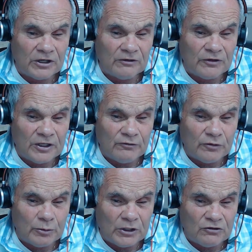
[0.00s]
of the
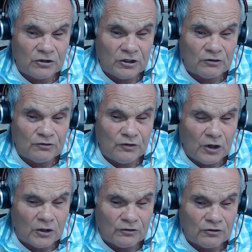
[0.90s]
information is
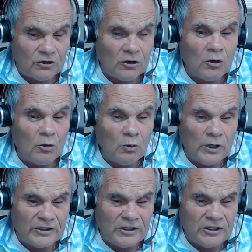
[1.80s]
false,
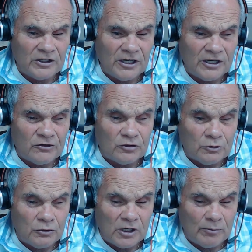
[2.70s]
what can I
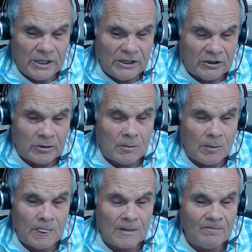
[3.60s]
do about it?
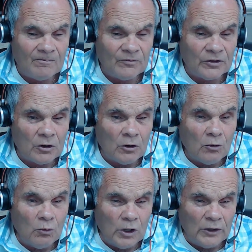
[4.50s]

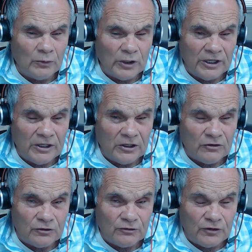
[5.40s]
One way
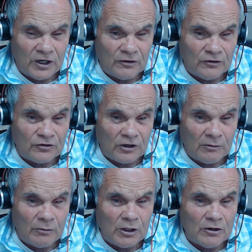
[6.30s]
is to find
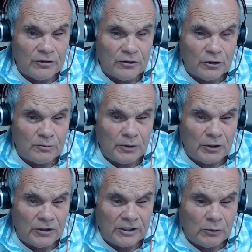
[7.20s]
some third
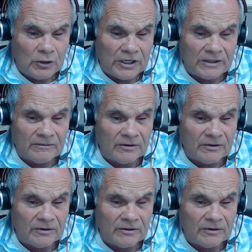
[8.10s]
party way